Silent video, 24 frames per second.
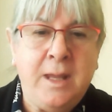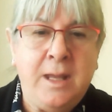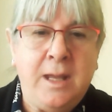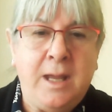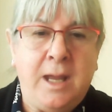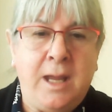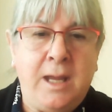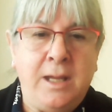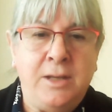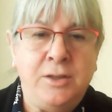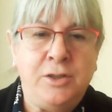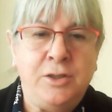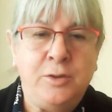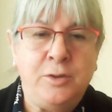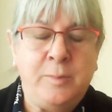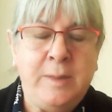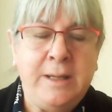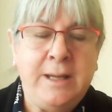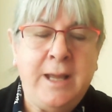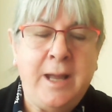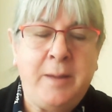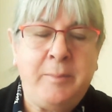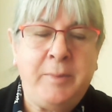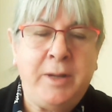and she'll
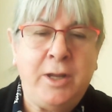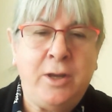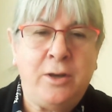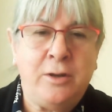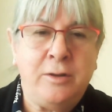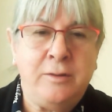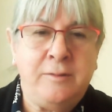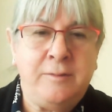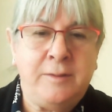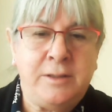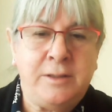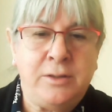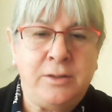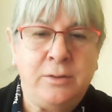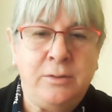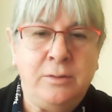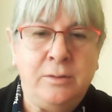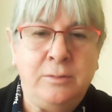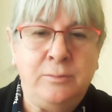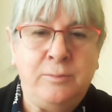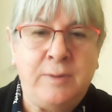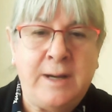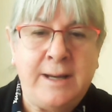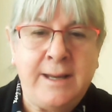be coming over
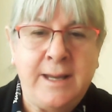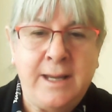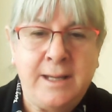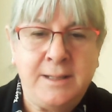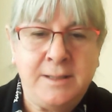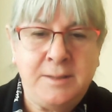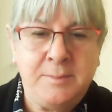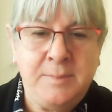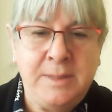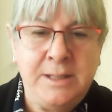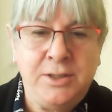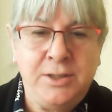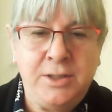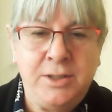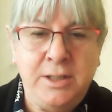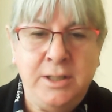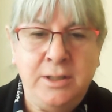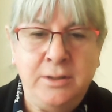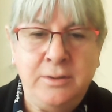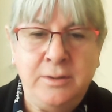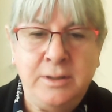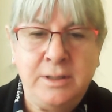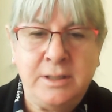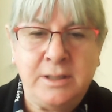to run our dementia
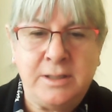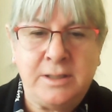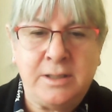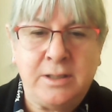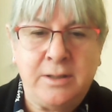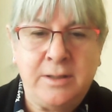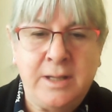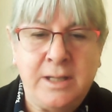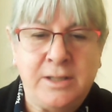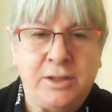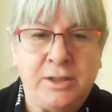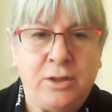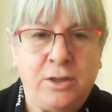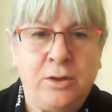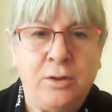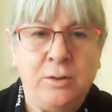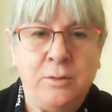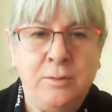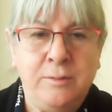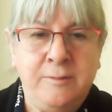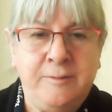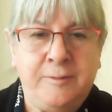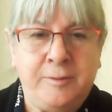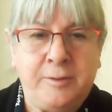unit, so that's a
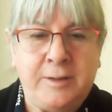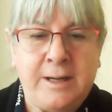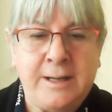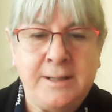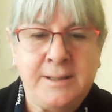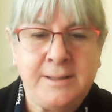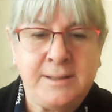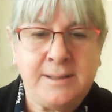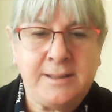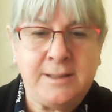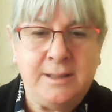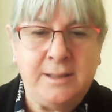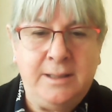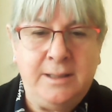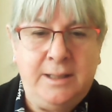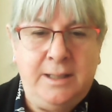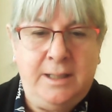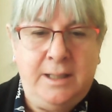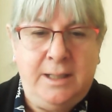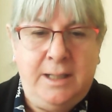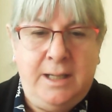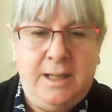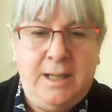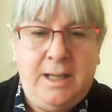coup for us.
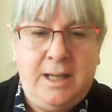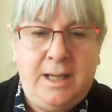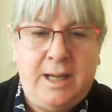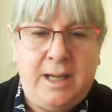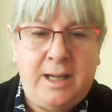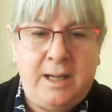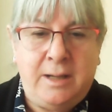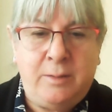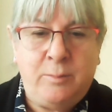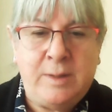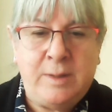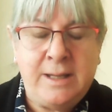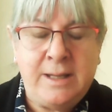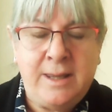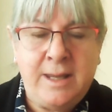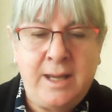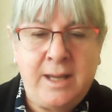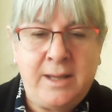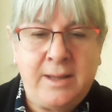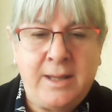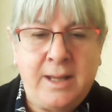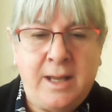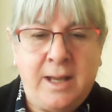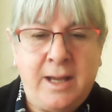One of the
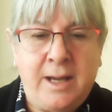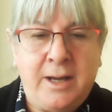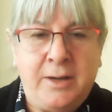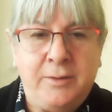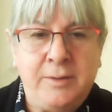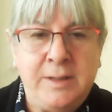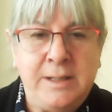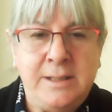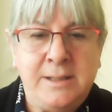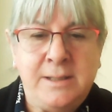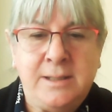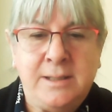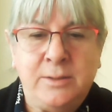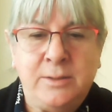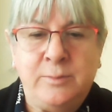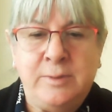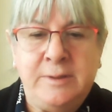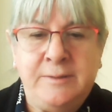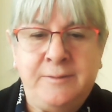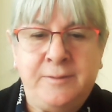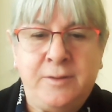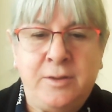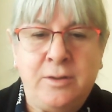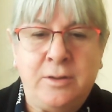other RNs that
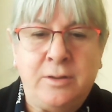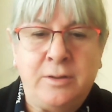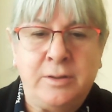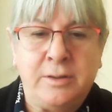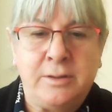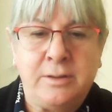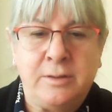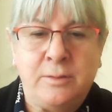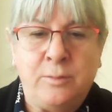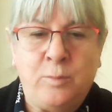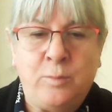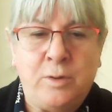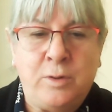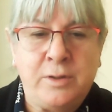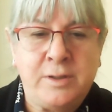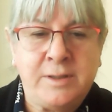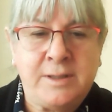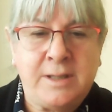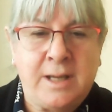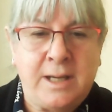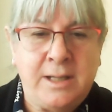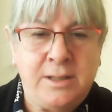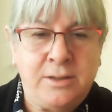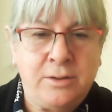we've got was
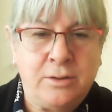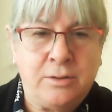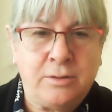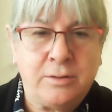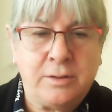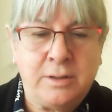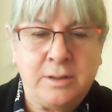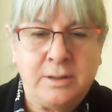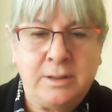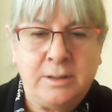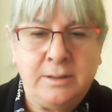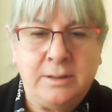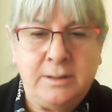a doctor